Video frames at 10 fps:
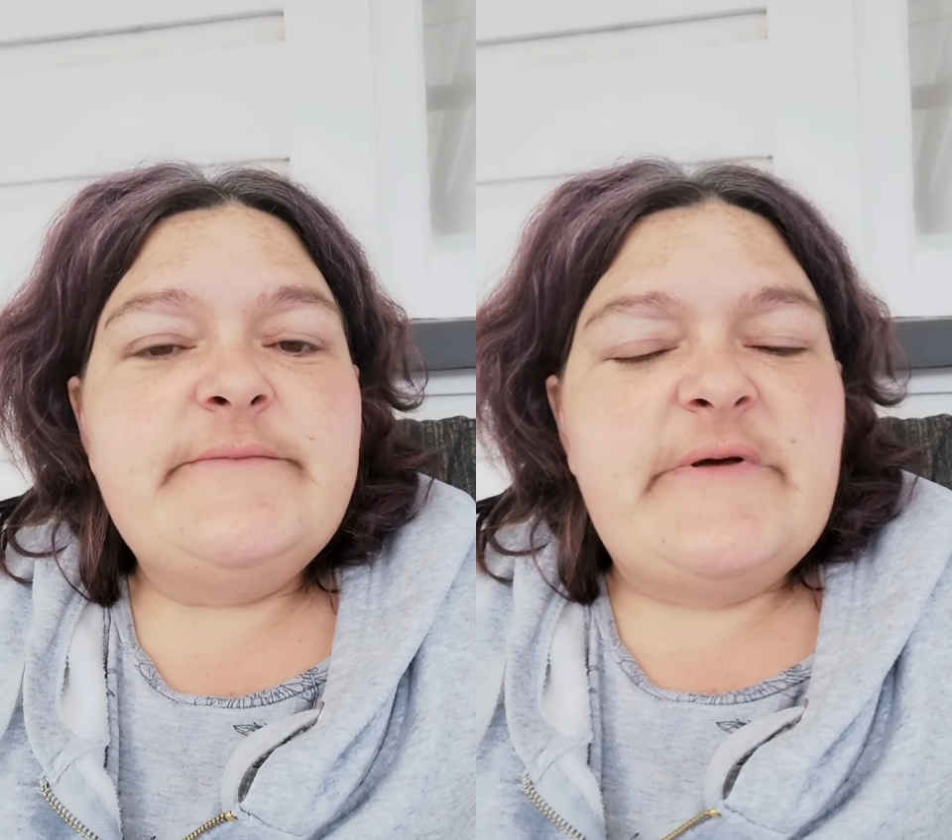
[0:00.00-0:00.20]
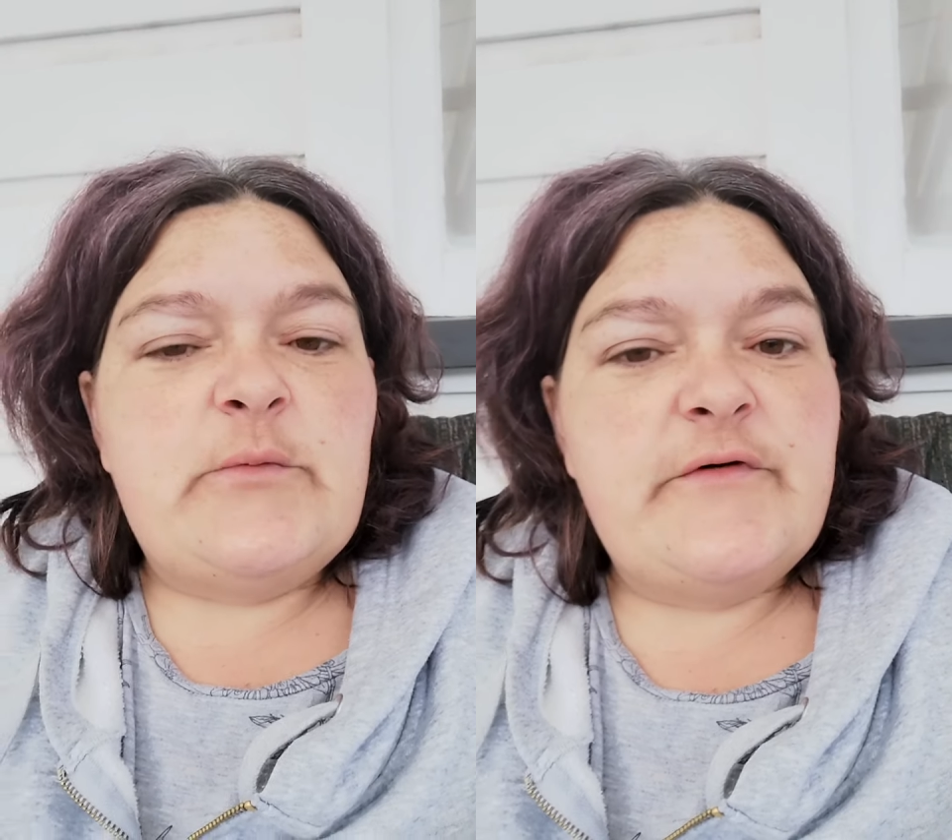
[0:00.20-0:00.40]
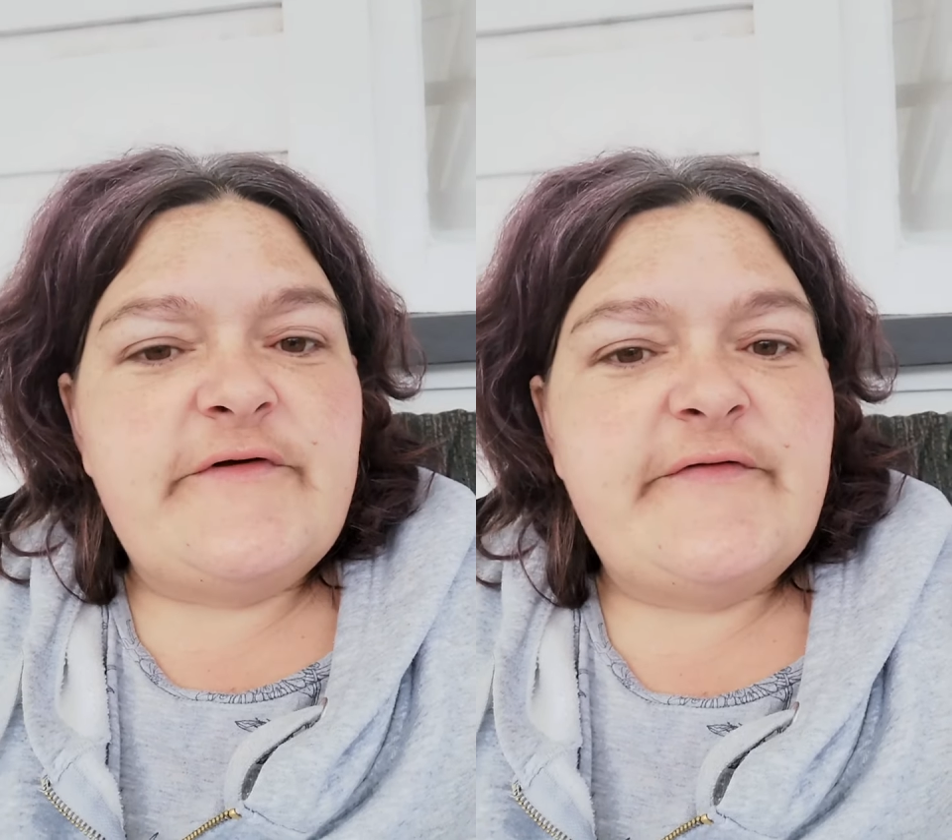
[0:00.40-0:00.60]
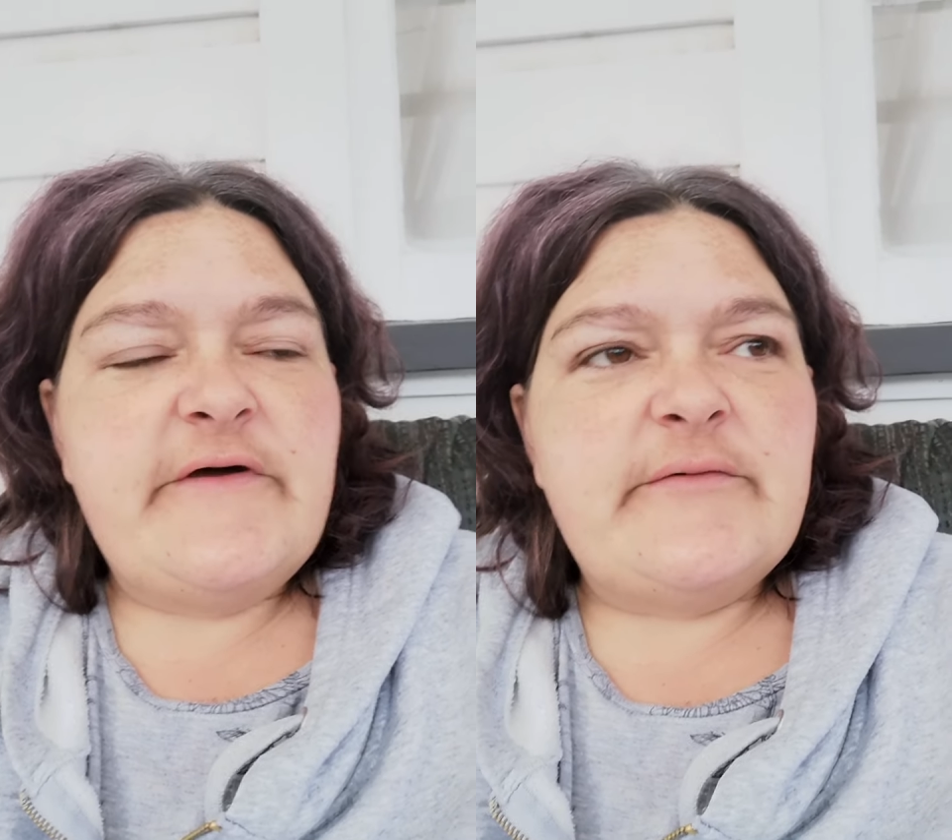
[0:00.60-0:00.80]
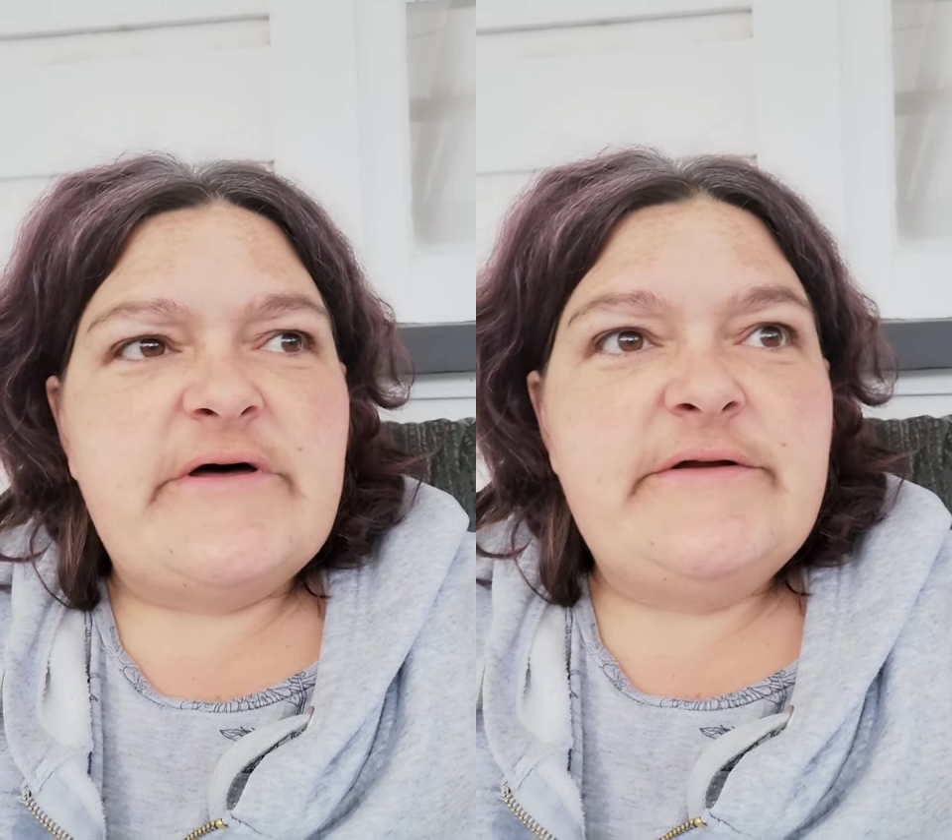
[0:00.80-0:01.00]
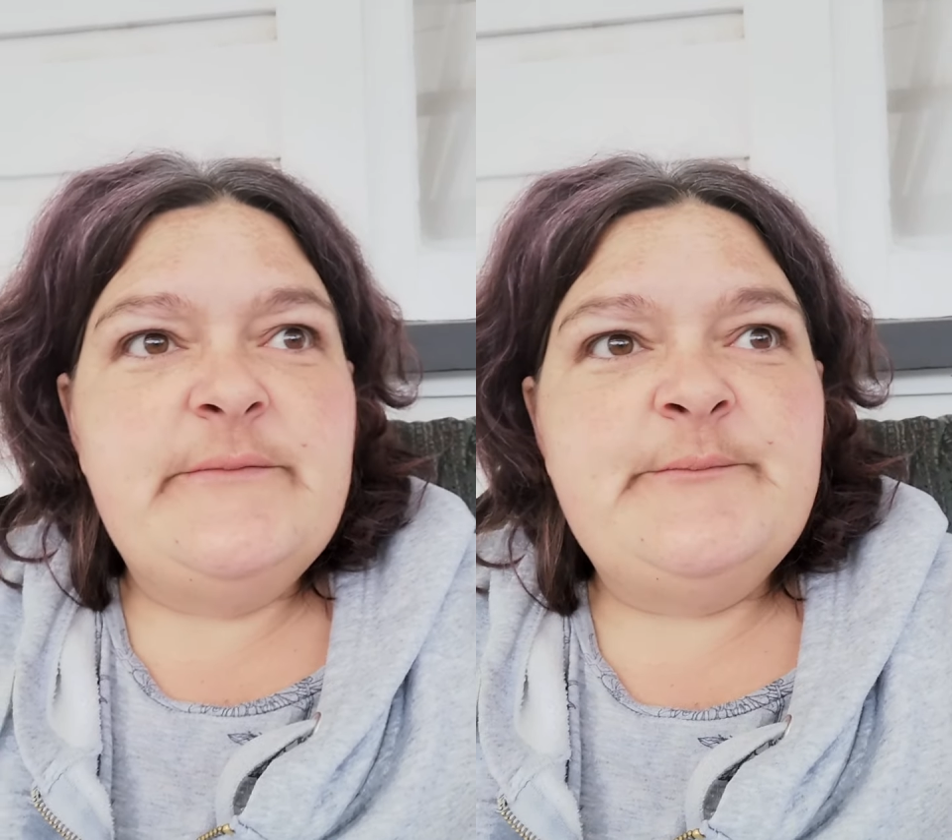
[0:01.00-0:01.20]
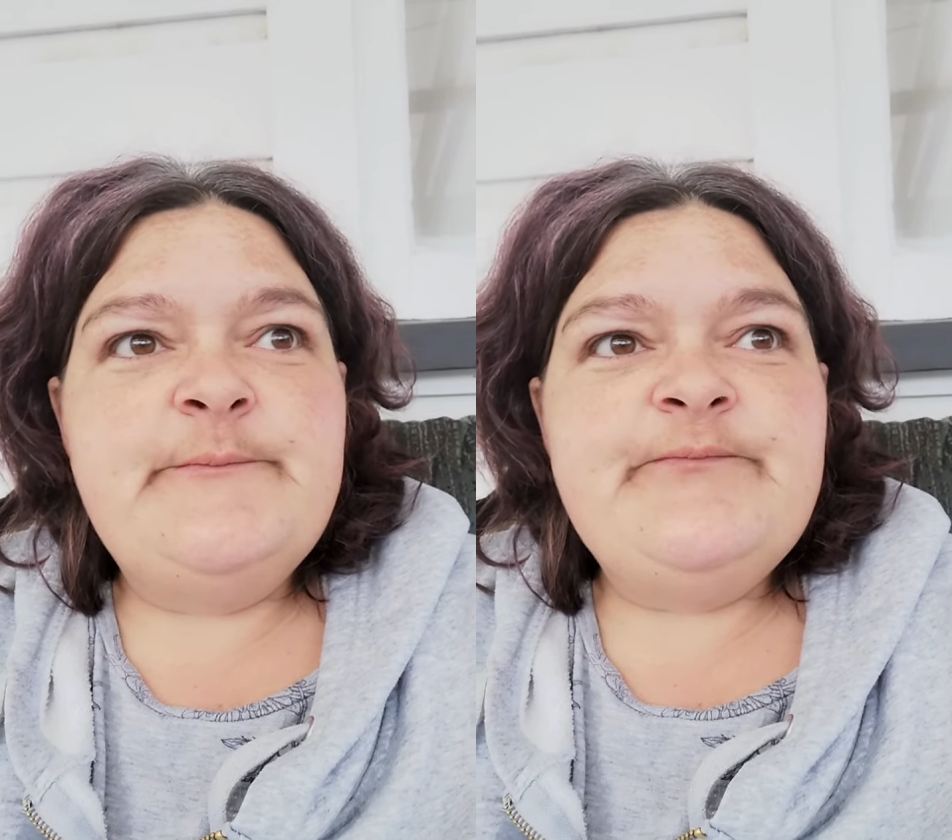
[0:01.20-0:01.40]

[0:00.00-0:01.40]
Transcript: Been watching that one,